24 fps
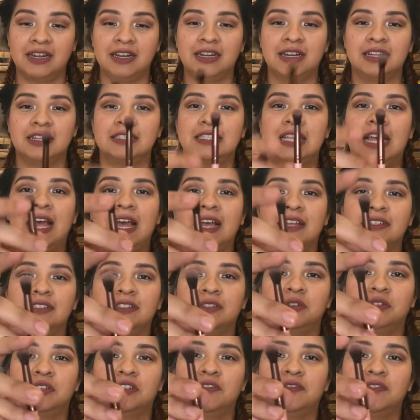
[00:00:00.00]
and it has
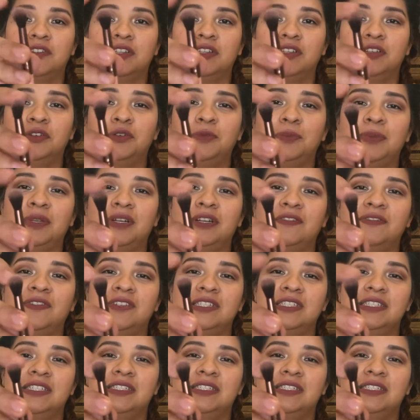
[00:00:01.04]
sort of a little bit of a